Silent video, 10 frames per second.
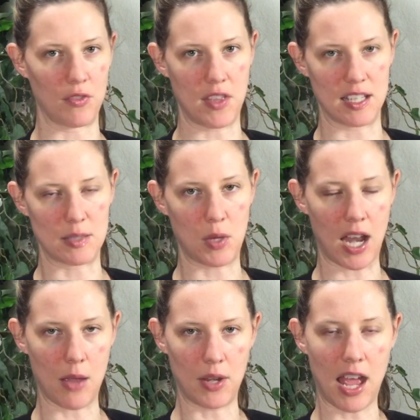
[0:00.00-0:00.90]
of things, but
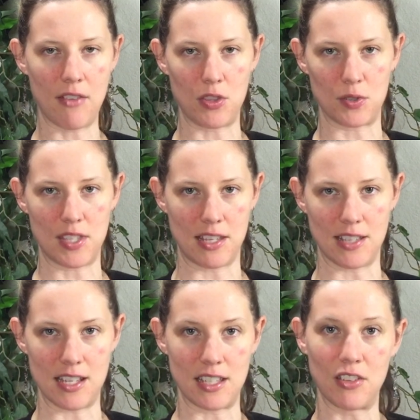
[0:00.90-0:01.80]
I would have those things
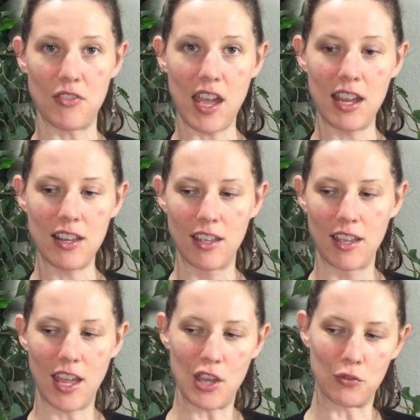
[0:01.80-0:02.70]
identified
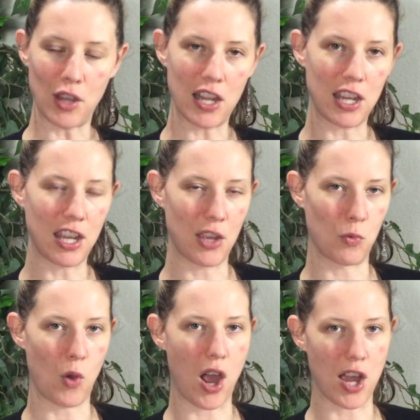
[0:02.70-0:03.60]
and ready
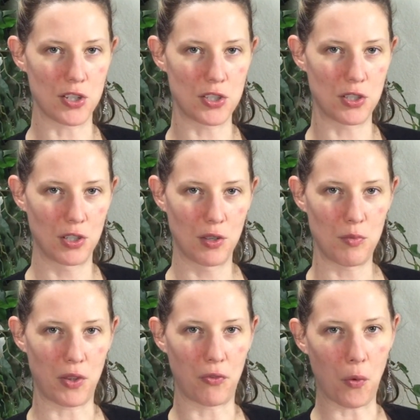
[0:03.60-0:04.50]
and washed
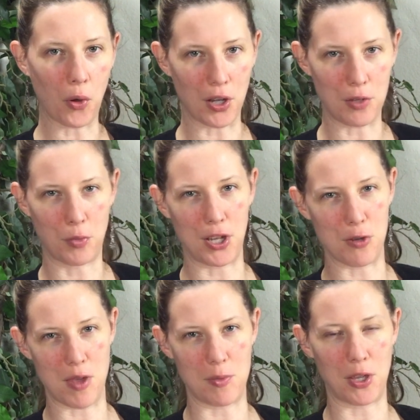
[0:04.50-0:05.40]
before you bring
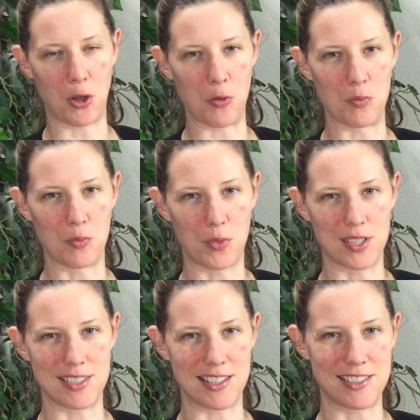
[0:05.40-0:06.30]
your baby home,
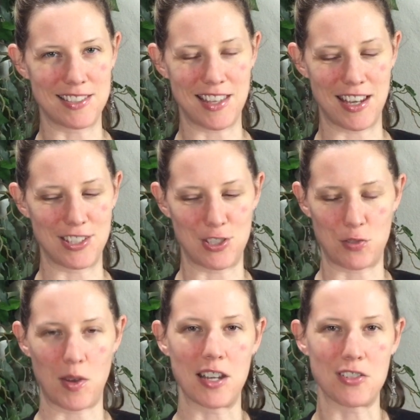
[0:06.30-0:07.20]
because then it's
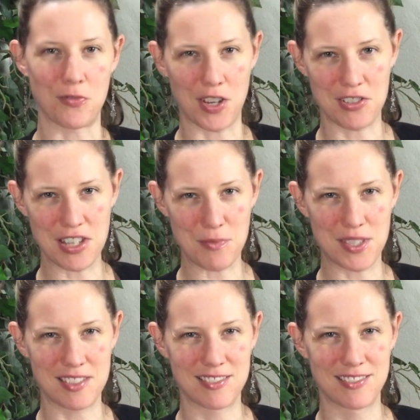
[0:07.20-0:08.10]
just right at your fingertips.